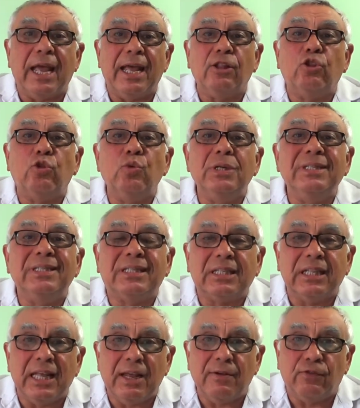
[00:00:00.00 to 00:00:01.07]
and to
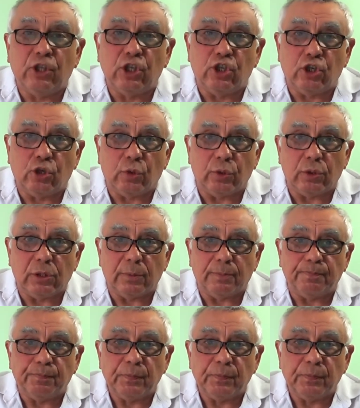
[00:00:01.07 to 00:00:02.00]
enslave the Jews.